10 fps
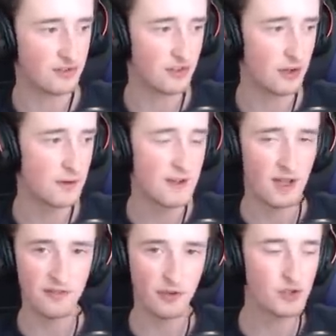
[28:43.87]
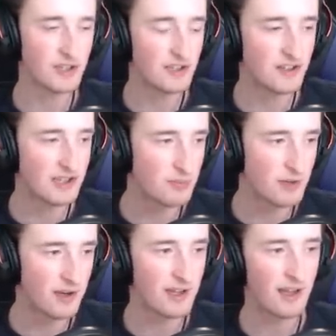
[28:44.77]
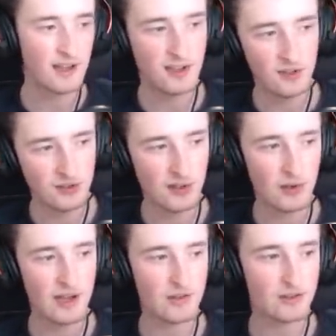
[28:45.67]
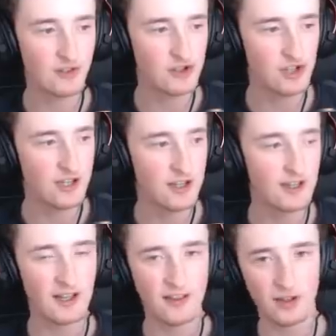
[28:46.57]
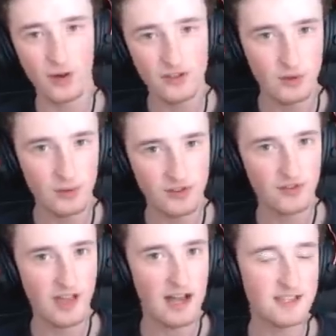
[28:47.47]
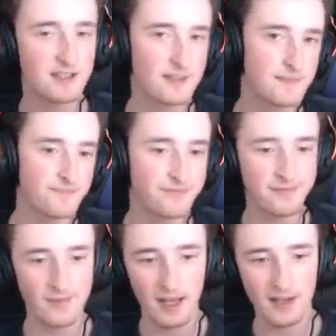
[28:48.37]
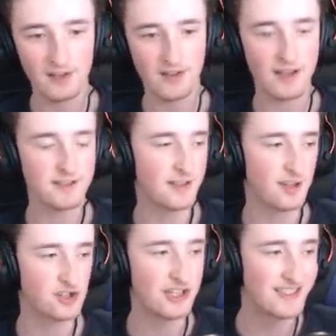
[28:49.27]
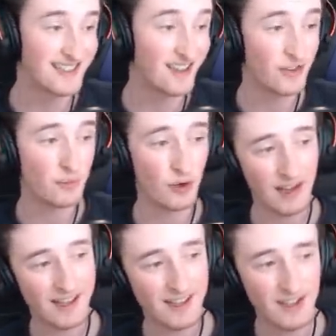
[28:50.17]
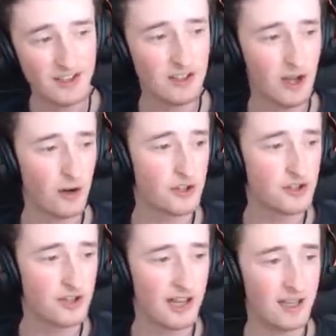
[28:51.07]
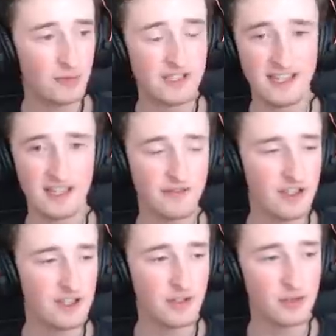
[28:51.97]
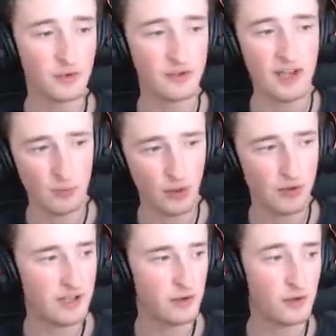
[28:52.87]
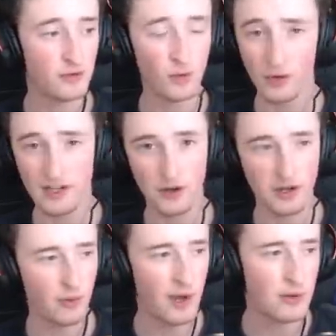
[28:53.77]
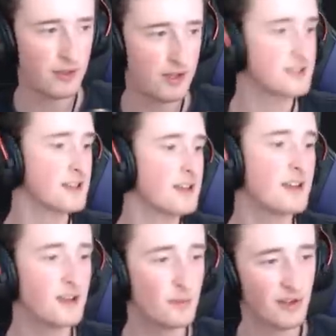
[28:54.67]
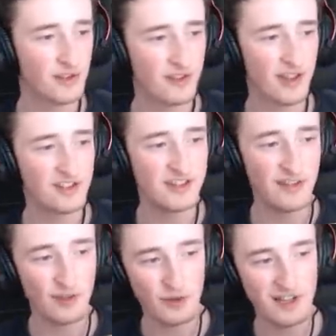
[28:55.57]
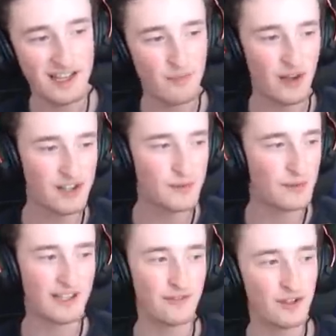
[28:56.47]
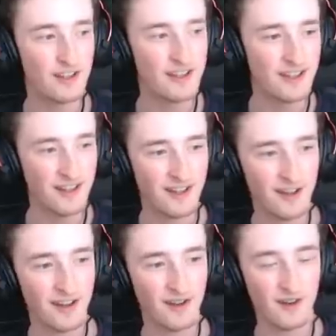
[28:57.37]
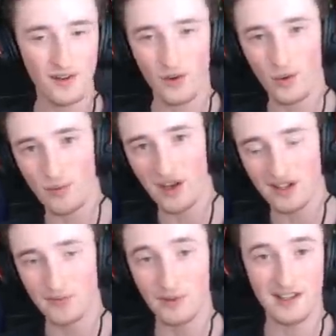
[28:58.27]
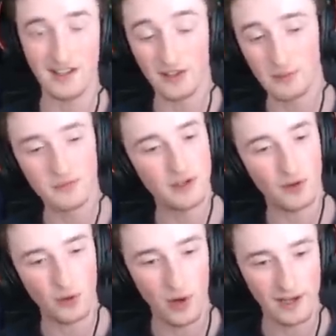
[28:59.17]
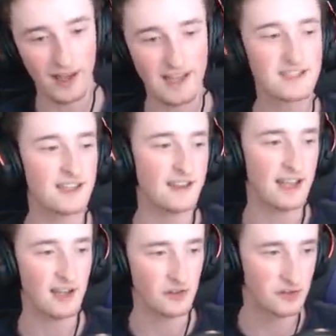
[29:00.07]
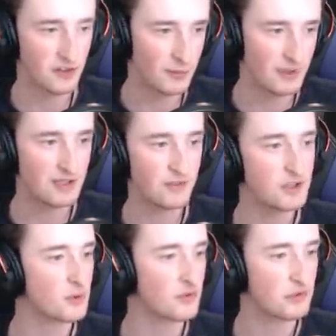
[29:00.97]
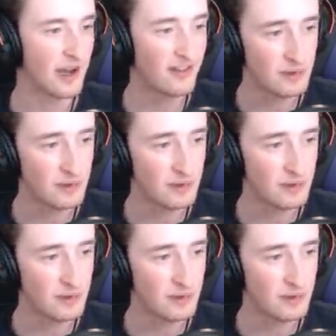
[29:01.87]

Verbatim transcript: So unfortunately, CDPR isn't applying this logic, and the consequence of that is that uh, cheating on the pro ladder is encouraged, and particularly for individuals like Pro Neo who've already gotten away with it, because there's never really a punishment given, uh, or the punishment is you know quite light in the case of some individuals who have been